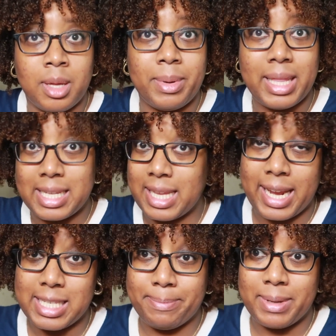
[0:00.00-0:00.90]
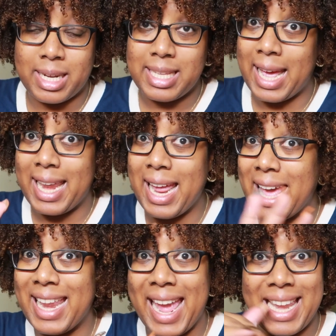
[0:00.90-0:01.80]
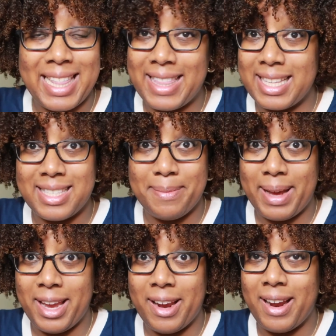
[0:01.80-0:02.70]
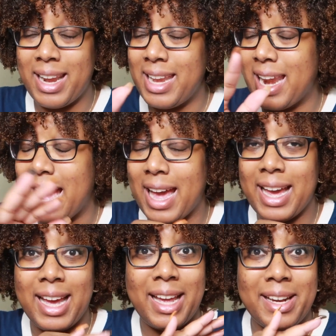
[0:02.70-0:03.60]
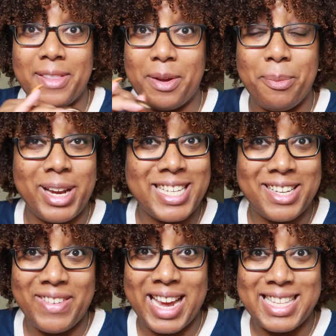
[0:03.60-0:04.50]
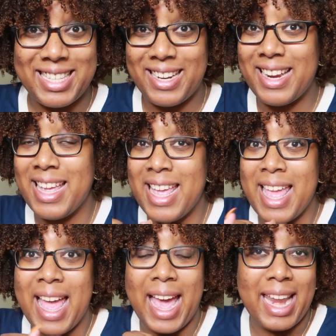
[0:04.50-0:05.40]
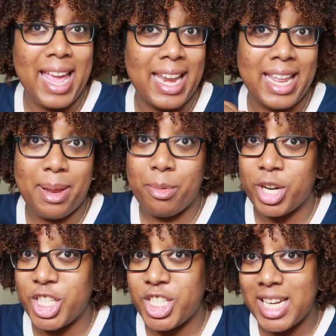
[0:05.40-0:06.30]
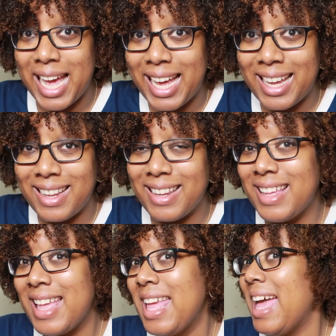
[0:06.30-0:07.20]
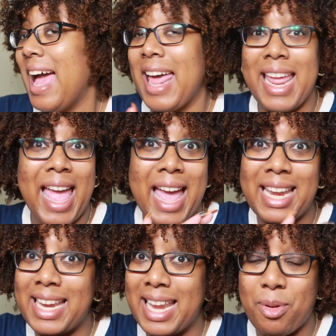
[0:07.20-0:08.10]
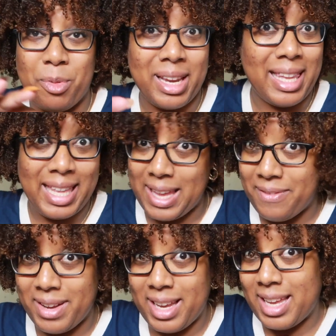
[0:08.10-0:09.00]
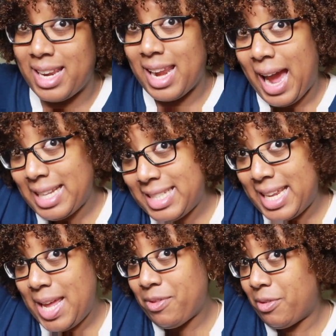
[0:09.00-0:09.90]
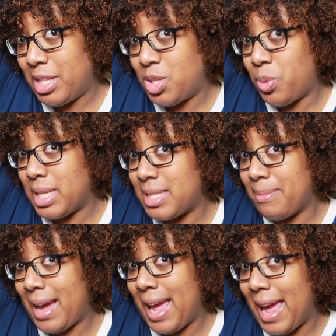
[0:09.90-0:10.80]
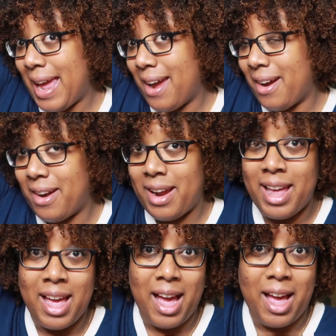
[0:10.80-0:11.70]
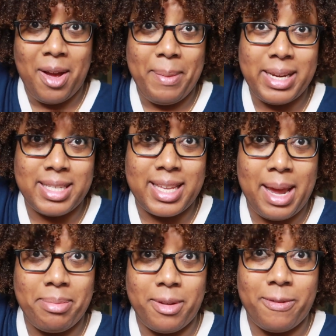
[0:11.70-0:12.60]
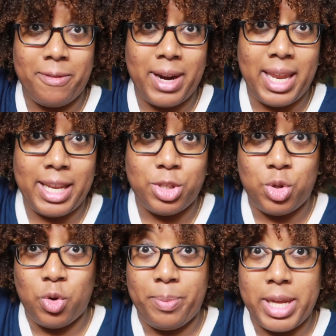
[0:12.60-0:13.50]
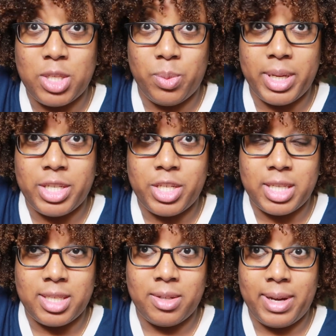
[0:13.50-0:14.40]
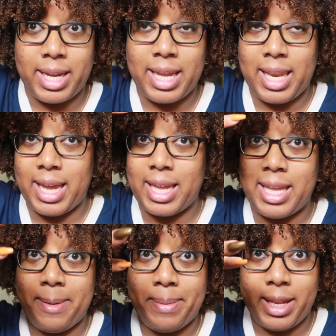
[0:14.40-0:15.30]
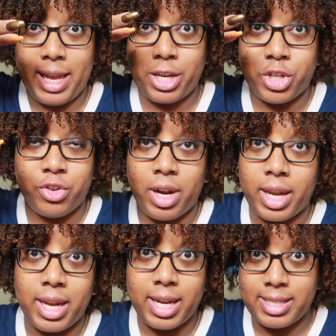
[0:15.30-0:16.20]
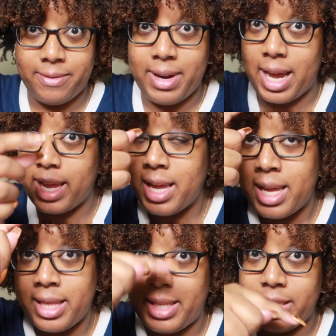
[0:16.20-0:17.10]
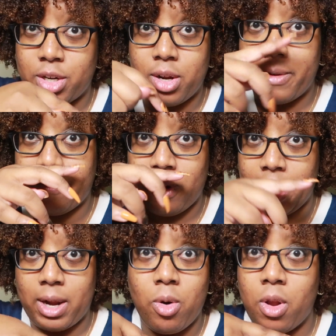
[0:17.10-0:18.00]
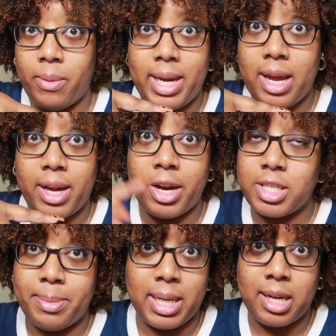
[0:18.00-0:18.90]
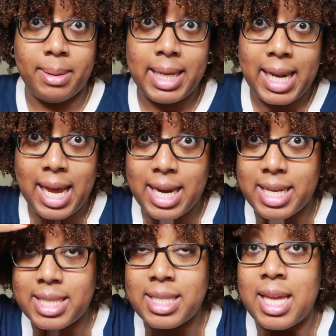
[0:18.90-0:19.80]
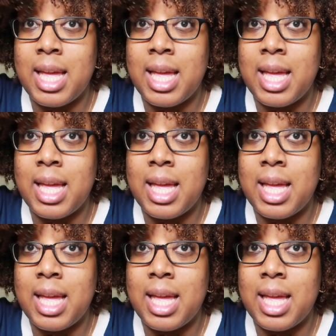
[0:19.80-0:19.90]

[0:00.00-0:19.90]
But that's, I guess, because I didn't add anything to my hair. Not another moisturizer. I didn't add any more gel. I didn't add any more leave-in. I didn't even retwist my hair. I just kept the front like 2 big twists just so I can like keep it like shrunken, because if not, these are going to fall like all the way down here, to be completely honest.